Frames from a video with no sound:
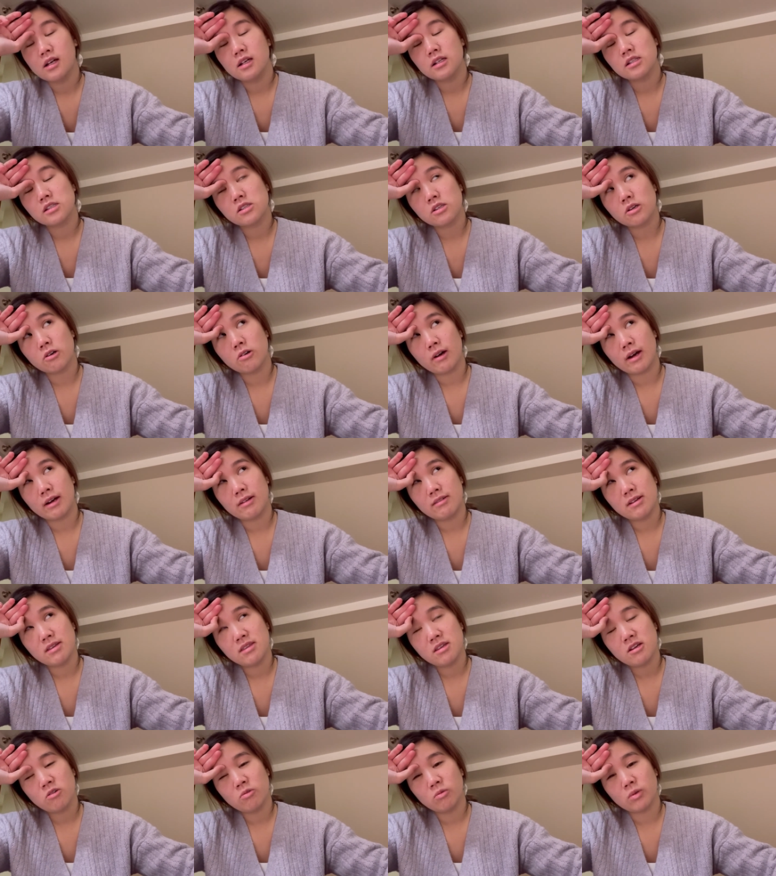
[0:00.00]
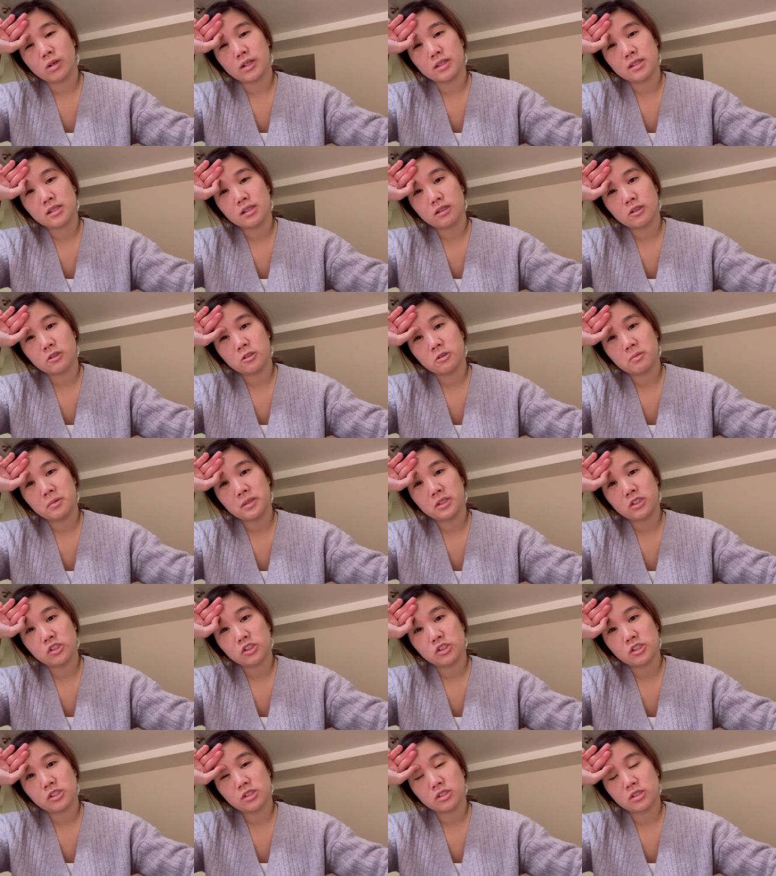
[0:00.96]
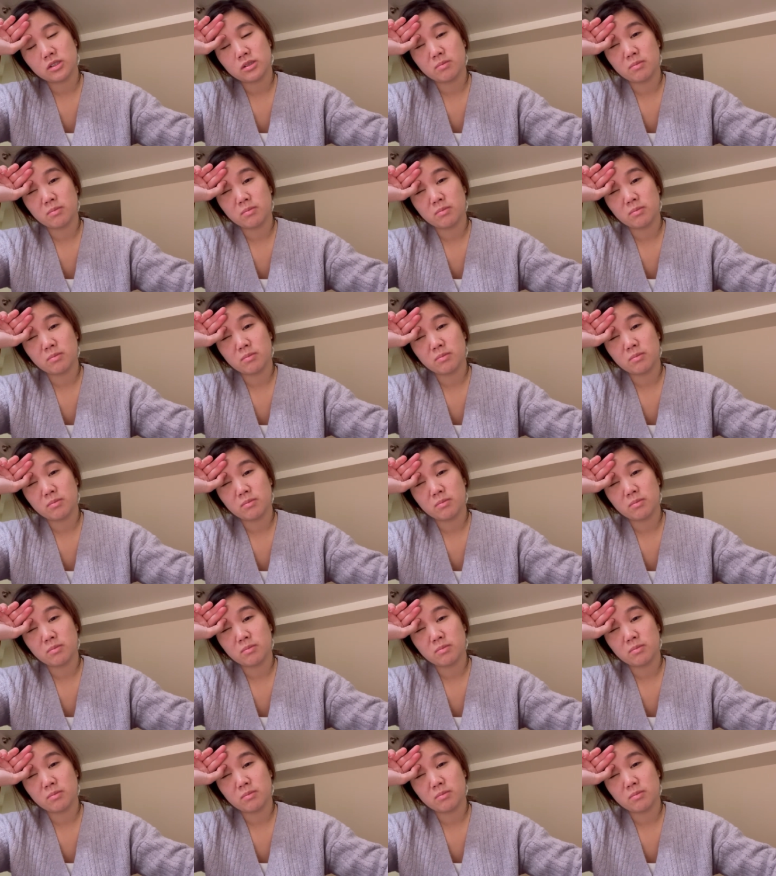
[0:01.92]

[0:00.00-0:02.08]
So everything was a little bit